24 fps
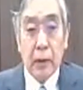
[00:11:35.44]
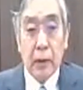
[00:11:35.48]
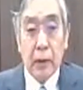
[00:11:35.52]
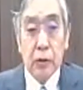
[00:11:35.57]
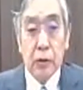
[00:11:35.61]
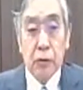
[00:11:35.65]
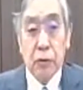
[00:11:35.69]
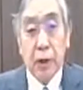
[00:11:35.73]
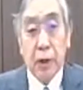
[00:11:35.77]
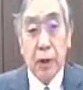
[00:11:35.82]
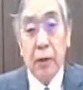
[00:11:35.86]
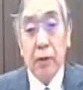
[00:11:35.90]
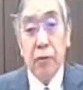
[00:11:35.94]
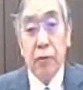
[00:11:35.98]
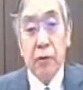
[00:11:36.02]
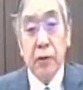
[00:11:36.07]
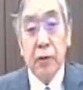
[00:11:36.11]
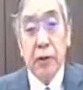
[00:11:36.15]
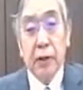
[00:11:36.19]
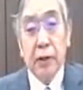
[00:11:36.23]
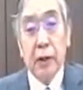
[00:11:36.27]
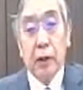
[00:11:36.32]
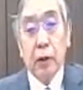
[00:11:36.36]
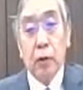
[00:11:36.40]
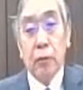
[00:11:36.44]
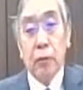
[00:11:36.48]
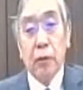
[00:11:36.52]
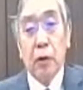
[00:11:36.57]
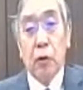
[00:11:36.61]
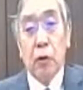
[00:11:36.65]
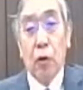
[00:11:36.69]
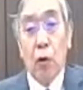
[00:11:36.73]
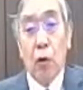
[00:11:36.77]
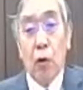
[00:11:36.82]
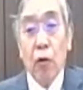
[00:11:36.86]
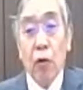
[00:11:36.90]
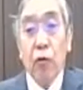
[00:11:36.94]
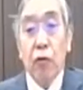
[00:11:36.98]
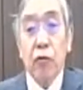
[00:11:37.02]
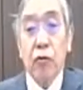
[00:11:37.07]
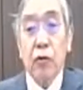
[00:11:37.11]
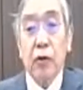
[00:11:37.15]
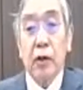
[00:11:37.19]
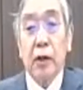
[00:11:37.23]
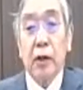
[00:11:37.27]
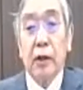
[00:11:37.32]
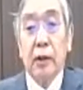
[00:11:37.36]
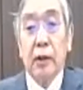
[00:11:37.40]
Strengthening economic growth
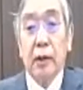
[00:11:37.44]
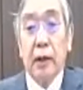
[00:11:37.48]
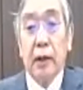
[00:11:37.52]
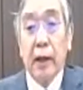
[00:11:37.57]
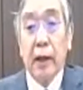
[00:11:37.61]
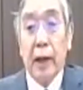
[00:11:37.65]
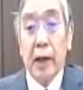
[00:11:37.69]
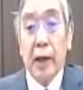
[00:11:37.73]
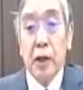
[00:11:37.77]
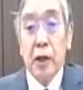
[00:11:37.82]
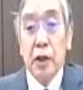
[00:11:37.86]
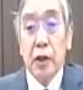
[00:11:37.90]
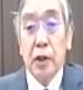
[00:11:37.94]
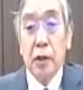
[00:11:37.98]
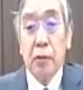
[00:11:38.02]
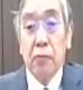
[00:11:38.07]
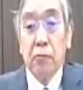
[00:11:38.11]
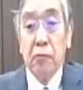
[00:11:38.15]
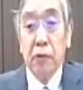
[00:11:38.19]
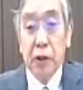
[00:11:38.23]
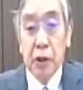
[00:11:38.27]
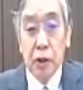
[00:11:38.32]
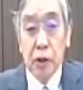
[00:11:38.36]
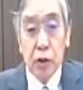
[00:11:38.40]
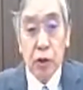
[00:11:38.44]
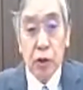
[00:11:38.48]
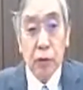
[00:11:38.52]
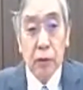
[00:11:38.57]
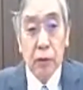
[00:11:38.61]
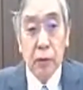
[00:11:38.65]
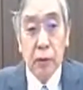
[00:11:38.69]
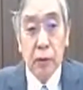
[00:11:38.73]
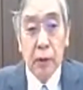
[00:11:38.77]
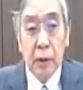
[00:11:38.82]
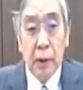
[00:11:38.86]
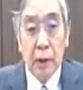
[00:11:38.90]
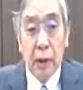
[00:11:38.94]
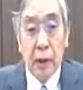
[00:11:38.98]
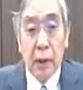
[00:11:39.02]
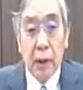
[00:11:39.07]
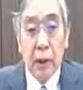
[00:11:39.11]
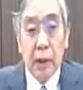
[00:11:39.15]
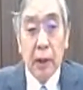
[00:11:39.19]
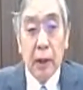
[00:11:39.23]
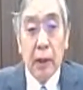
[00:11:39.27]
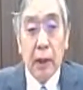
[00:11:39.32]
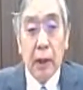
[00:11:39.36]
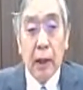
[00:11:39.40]
in the Asian region
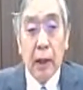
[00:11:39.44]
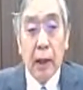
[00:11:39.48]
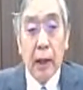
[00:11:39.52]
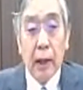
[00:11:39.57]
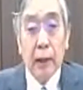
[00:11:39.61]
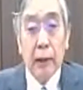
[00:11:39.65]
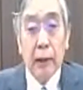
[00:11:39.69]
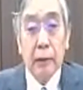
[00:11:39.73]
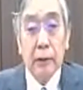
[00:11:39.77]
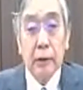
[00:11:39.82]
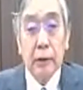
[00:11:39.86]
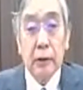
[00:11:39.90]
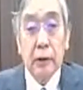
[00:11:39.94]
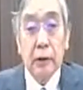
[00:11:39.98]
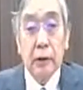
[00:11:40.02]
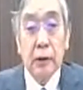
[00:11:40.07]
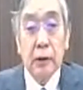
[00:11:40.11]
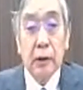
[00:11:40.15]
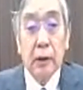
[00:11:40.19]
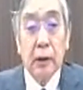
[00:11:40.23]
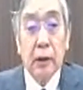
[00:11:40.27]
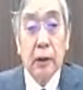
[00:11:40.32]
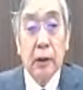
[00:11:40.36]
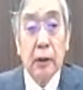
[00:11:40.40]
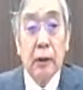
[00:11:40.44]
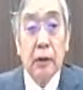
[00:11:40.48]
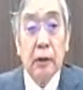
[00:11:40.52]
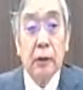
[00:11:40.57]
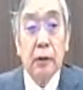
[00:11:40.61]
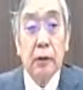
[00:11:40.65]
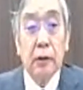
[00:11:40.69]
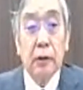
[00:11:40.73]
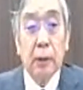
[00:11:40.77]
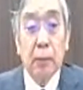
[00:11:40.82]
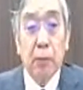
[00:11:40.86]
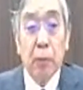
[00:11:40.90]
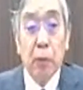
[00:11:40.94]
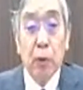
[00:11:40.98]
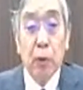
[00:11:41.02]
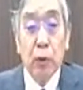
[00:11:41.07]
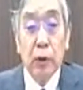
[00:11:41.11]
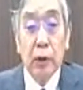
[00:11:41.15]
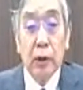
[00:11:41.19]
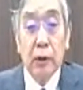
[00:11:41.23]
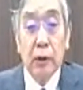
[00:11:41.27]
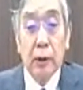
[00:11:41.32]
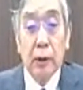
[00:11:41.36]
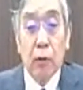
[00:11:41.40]
has
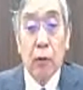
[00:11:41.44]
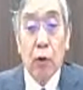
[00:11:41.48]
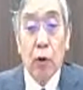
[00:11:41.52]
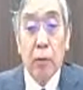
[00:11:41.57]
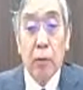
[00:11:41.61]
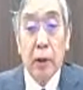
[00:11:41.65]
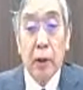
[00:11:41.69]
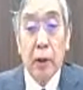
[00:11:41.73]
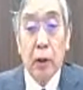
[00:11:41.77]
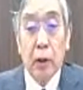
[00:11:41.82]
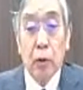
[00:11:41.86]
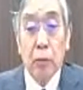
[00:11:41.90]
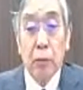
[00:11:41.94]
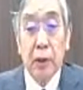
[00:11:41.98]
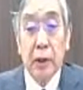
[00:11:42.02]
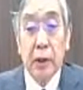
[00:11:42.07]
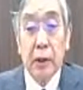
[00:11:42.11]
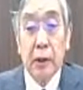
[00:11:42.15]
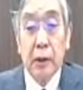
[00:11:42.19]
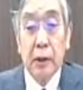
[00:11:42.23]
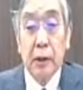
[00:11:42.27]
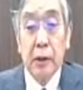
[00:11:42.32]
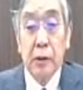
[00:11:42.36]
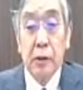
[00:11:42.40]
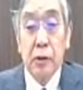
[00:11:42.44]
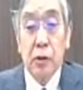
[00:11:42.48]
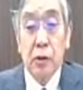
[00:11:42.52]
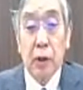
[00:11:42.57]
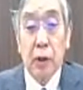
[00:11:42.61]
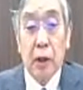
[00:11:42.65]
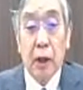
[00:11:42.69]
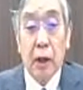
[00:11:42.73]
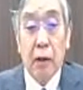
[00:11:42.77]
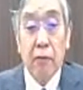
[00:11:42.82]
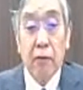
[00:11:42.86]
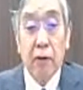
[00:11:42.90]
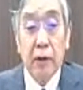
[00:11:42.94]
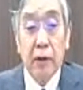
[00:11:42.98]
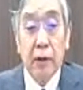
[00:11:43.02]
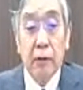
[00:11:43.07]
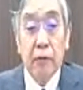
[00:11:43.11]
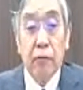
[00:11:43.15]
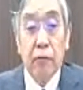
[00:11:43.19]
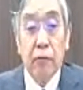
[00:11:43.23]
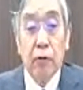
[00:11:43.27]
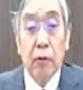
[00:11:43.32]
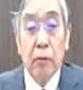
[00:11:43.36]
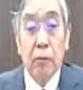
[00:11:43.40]
supported the global economy in its recovery
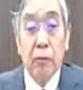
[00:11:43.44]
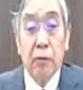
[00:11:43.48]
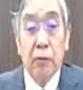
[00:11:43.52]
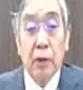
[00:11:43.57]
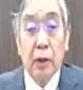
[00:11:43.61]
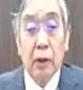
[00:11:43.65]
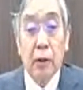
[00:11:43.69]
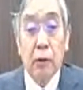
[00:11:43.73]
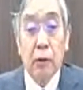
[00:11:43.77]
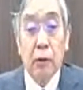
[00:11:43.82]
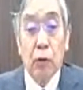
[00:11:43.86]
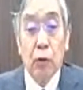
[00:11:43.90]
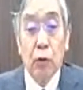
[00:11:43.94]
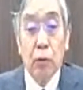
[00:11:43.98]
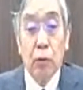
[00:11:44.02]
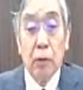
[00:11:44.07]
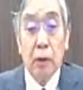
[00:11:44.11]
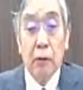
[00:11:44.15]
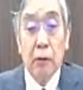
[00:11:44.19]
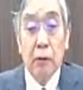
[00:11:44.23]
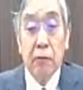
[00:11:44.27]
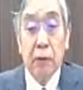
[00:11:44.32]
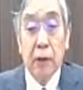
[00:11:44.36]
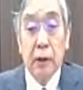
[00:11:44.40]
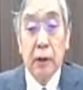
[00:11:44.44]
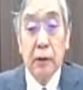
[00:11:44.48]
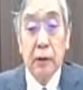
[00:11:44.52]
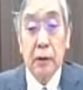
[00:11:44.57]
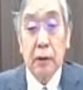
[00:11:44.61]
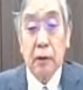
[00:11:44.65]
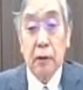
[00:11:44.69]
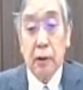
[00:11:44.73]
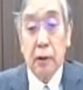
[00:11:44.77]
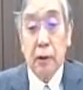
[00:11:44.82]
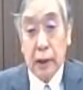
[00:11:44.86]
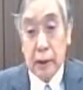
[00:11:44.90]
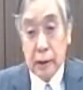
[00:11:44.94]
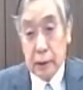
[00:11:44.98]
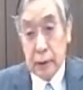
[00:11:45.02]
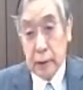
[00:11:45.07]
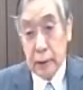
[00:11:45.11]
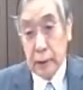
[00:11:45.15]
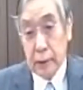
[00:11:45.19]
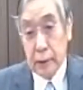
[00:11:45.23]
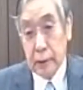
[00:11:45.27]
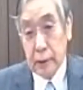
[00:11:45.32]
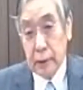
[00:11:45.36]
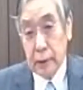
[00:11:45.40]
from the global financial
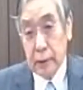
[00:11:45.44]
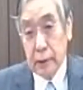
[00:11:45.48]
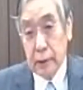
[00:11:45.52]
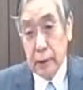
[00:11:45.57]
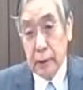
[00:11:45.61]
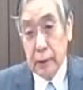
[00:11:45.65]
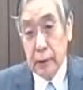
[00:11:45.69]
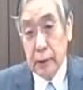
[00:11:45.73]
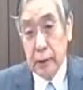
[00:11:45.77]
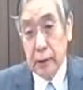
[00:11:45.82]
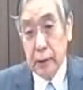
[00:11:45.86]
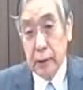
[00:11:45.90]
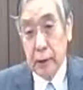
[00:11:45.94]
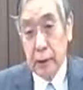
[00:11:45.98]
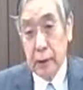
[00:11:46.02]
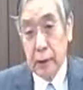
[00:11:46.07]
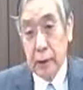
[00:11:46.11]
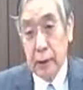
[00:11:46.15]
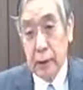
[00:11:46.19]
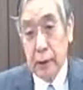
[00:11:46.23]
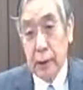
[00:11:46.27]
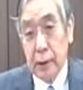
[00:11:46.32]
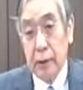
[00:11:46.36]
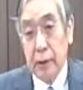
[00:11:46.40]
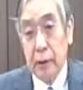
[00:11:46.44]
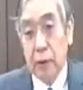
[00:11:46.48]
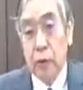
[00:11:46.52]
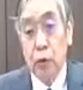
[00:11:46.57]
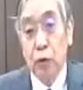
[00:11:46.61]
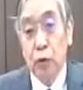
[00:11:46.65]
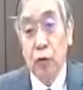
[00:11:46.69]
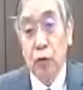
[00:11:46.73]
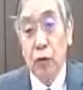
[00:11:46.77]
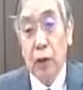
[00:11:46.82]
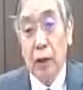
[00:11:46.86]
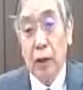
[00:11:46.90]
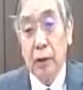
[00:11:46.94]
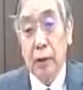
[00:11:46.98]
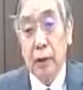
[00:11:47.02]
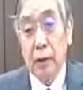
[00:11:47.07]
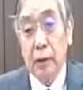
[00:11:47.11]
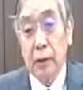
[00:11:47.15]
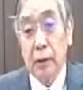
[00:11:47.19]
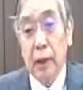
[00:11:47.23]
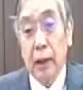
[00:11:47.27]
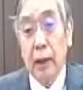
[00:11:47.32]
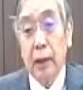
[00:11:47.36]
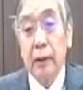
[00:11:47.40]
crisis. In
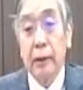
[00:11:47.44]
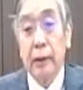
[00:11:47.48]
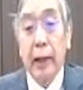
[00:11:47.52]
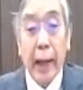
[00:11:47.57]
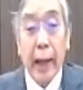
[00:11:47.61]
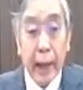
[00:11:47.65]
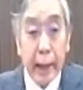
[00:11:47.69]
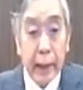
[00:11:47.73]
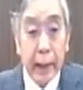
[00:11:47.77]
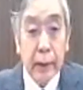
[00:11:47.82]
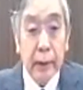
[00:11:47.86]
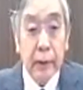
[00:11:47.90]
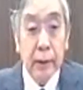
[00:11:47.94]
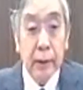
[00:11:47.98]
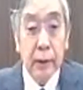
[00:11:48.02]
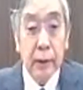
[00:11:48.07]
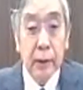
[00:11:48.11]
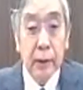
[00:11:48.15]
2008,